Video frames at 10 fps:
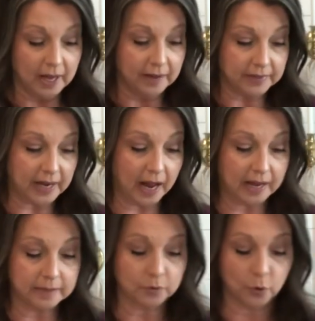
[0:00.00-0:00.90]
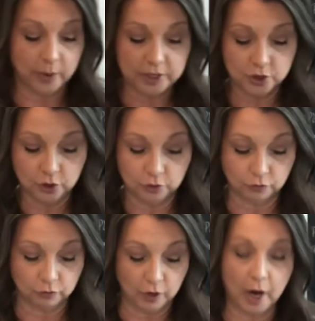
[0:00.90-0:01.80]
that I am going to
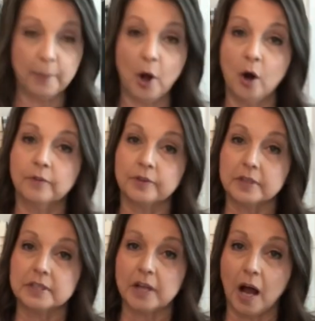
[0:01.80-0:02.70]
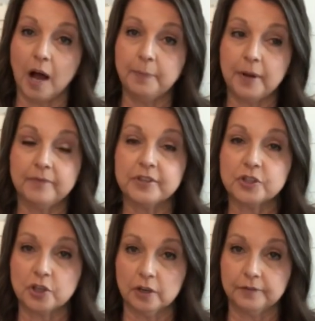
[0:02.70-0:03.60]
rub over the top of the
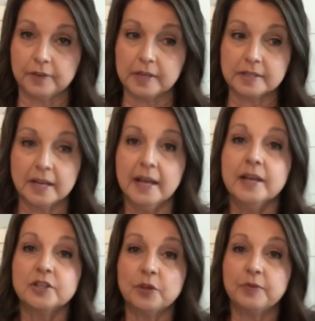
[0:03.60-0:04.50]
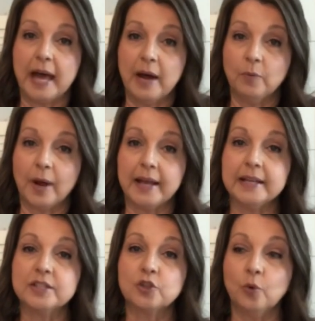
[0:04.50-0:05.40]
surface, so that way
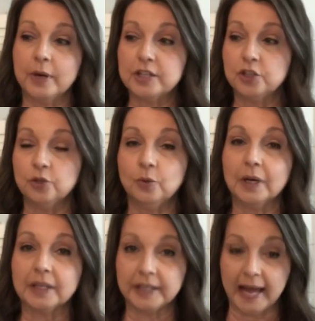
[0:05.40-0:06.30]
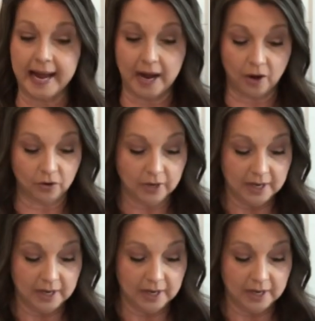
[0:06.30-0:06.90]
it's going to allow